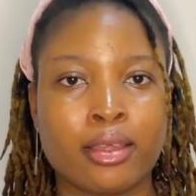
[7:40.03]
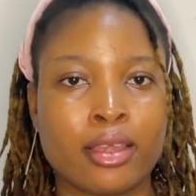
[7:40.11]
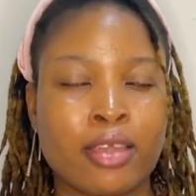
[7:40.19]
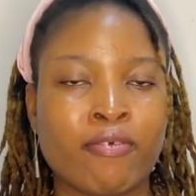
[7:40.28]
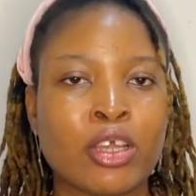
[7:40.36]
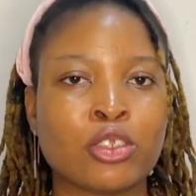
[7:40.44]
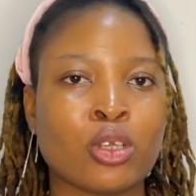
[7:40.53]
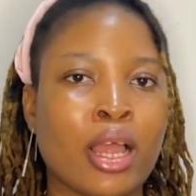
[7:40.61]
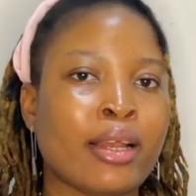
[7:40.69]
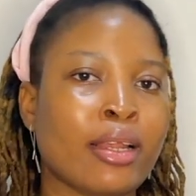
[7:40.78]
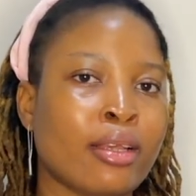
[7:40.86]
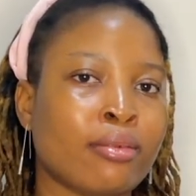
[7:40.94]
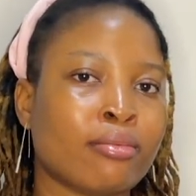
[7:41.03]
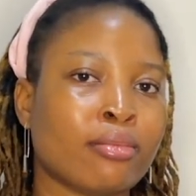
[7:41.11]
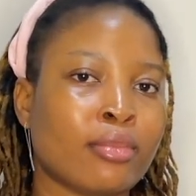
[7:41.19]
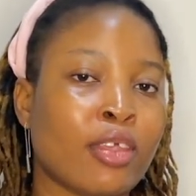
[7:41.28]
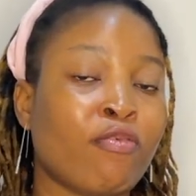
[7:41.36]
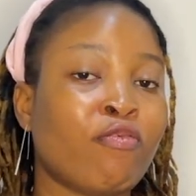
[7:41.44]
Eventually,
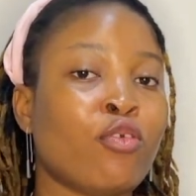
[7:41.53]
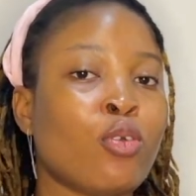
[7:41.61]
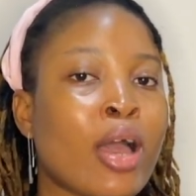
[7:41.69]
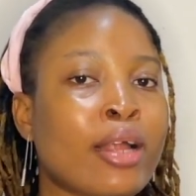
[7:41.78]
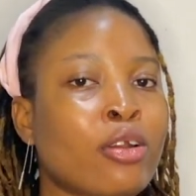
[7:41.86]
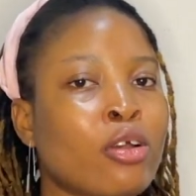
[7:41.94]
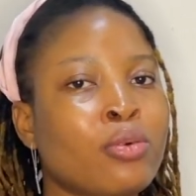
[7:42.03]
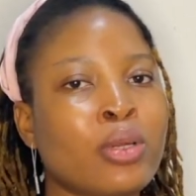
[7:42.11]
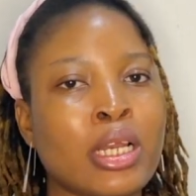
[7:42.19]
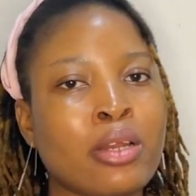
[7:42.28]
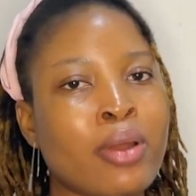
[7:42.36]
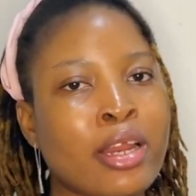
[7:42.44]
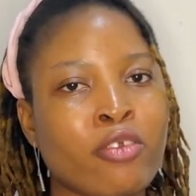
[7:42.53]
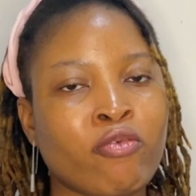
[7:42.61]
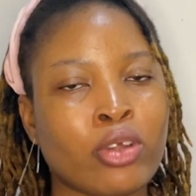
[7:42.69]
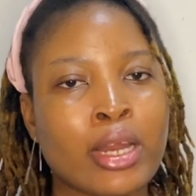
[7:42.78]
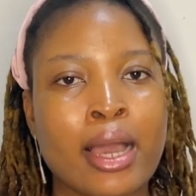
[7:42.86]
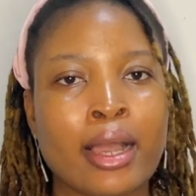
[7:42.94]
if you are not really ready
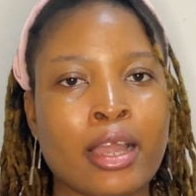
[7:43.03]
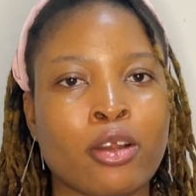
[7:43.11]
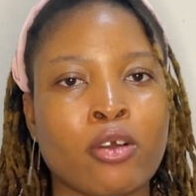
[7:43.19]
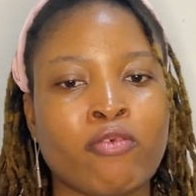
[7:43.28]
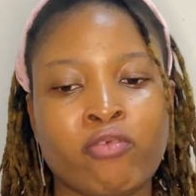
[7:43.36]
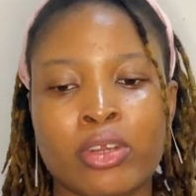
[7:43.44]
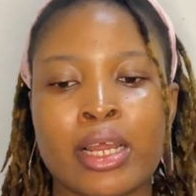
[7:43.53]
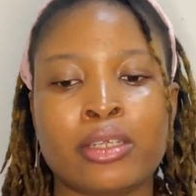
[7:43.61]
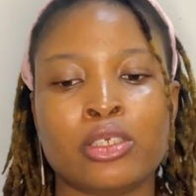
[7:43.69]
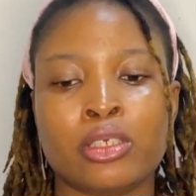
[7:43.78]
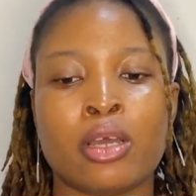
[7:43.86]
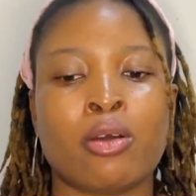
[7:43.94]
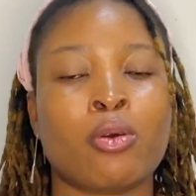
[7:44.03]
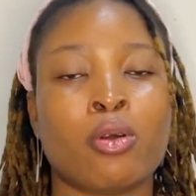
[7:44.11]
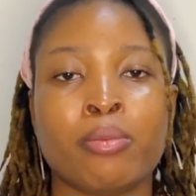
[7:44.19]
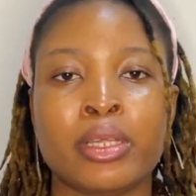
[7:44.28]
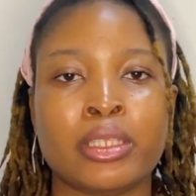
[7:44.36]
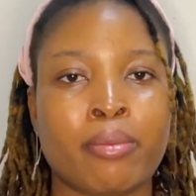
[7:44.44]
for that kind of financial
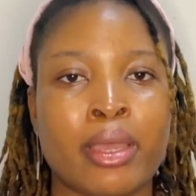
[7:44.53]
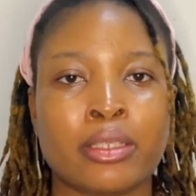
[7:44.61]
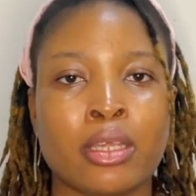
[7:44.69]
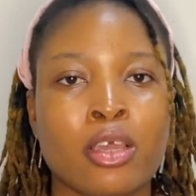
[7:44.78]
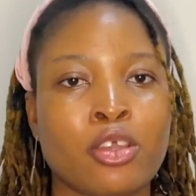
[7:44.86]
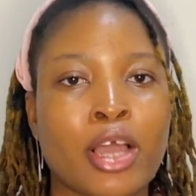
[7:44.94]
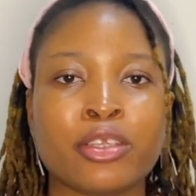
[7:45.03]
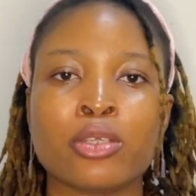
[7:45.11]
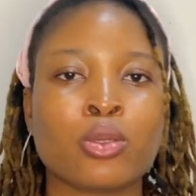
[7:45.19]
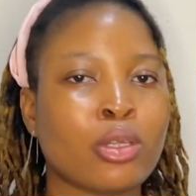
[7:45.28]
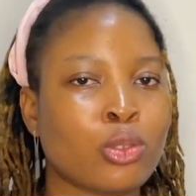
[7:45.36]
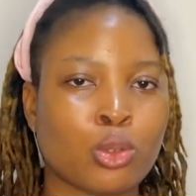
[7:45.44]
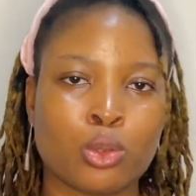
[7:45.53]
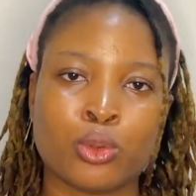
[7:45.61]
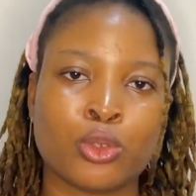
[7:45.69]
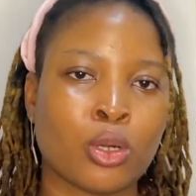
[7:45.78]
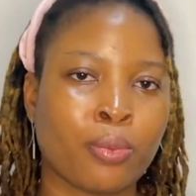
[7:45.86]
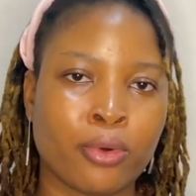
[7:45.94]
commitment, you're just going to
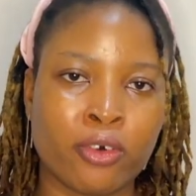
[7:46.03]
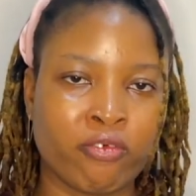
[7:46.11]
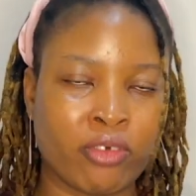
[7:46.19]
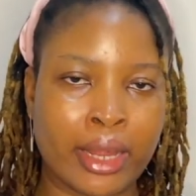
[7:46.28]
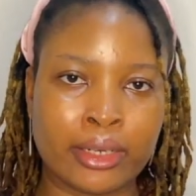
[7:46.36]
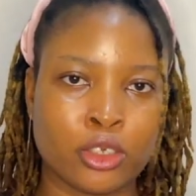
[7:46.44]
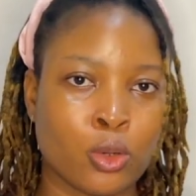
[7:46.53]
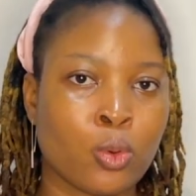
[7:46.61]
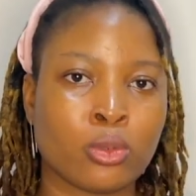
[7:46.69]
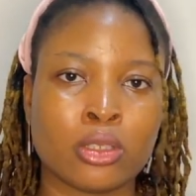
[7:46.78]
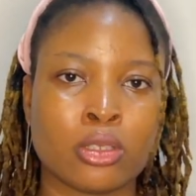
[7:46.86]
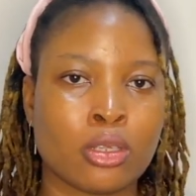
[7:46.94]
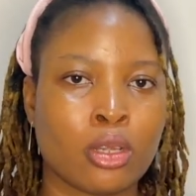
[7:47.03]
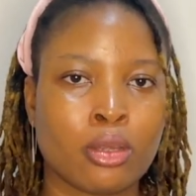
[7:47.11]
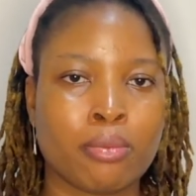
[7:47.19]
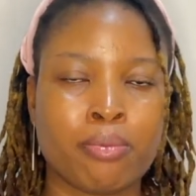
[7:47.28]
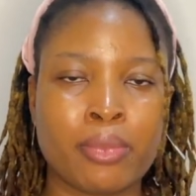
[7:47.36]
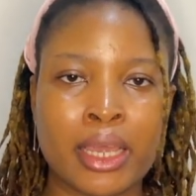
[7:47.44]
drop off and you won't
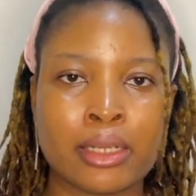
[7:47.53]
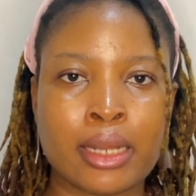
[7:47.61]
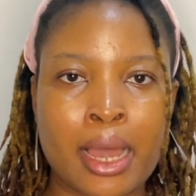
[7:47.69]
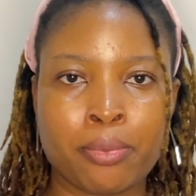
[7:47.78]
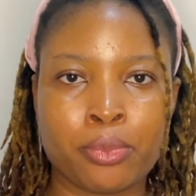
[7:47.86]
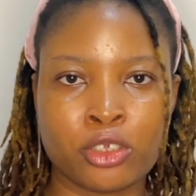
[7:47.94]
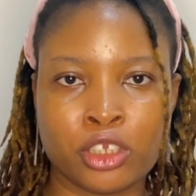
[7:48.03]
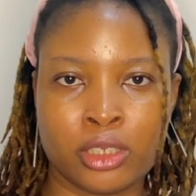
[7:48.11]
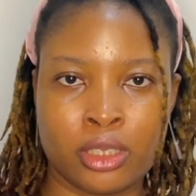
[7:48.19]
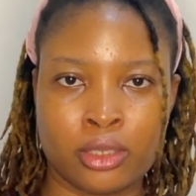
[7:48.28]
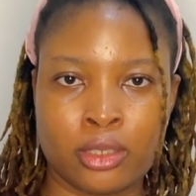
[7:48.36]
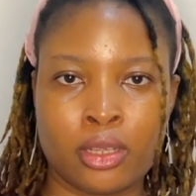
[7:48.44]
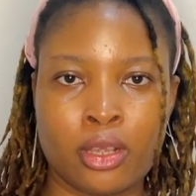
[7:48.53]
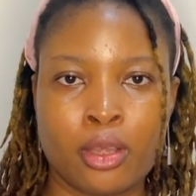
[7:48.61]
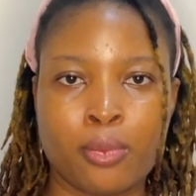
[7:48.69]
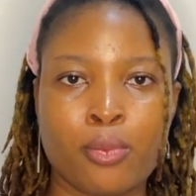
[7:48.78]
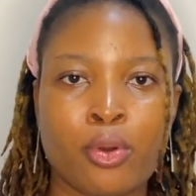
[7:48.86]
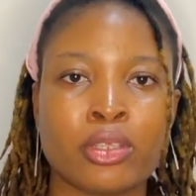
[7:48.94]
make that purchase.
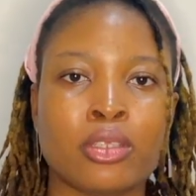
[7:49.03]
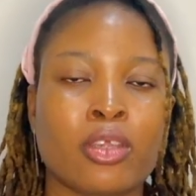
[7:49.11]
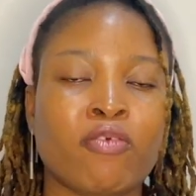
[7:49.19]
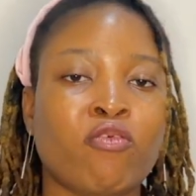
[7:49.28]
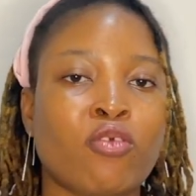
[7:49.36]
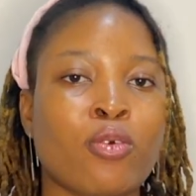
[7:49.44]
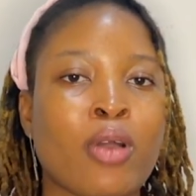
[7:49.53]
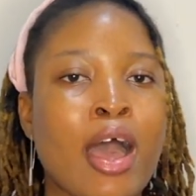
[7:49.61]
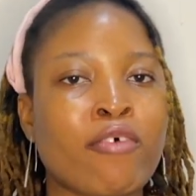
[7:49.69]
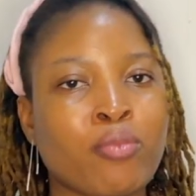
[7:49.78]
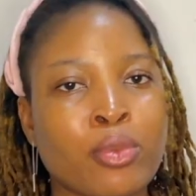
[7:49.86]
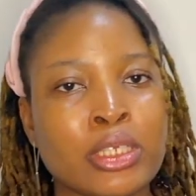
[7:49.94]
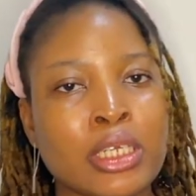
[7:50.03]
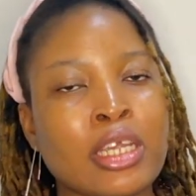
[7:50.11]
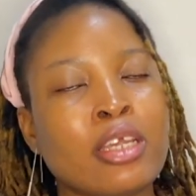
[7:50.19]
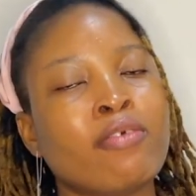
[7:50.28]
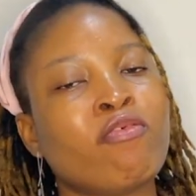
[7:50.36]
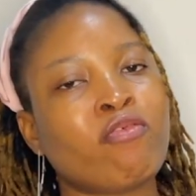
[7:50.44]
But if you have
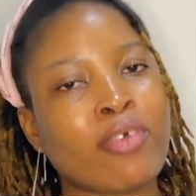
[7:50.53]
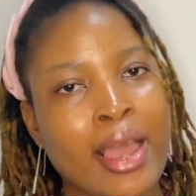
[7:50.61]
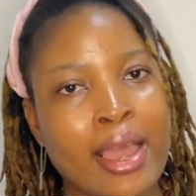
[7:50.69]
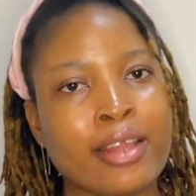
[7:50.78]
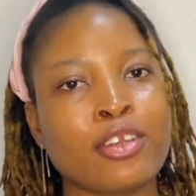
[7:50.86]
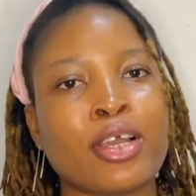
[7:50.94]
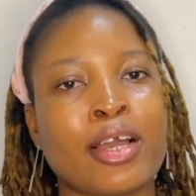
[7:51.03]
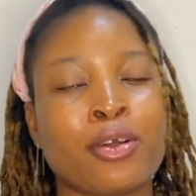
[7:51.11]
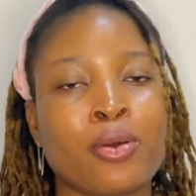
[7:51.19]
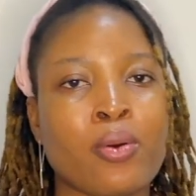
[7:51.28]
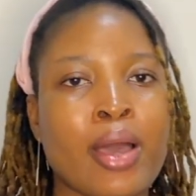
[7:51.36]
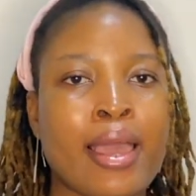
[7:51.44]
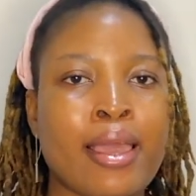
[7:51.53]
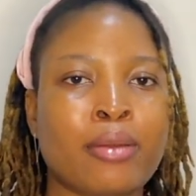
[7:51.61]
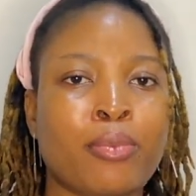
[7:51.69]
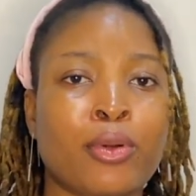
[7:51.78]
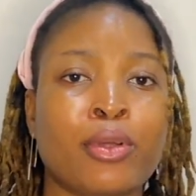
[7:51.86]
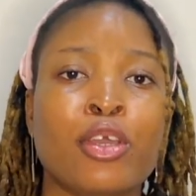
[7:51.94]
money, fine, you can go
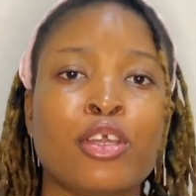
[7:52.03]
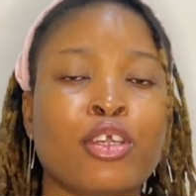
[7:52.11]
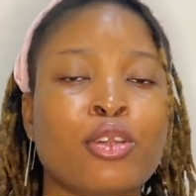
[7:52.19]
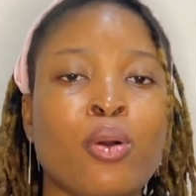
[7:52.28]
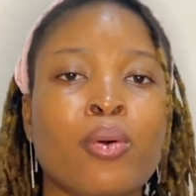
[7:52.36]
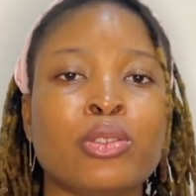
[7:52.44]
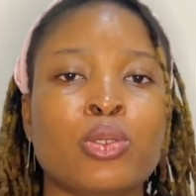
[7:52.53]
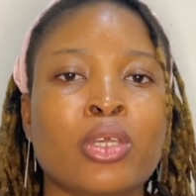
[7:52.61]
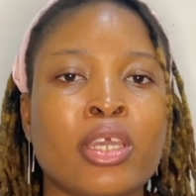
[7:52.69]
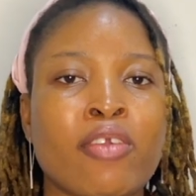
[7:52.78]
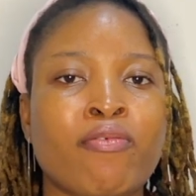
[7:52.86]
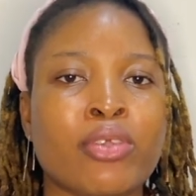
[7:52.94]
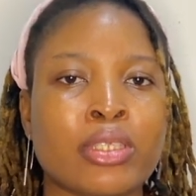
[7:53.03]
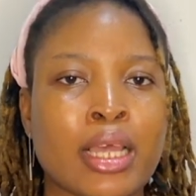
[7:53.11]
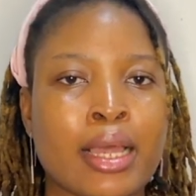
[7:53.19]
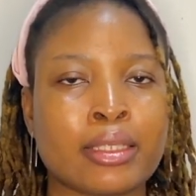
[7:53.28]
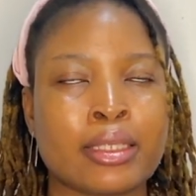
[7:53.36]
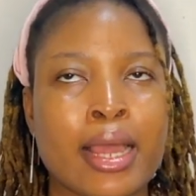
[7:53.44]
ahead, but you don't want to give
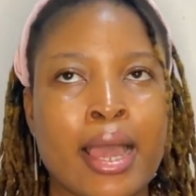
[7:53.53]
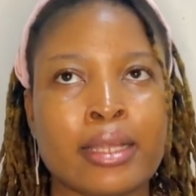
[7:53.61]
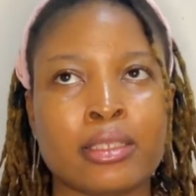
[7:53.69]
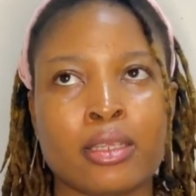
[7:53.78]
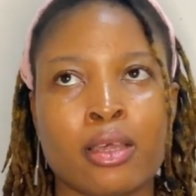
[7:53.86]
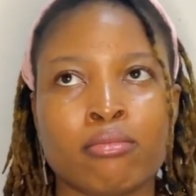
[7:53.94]
users that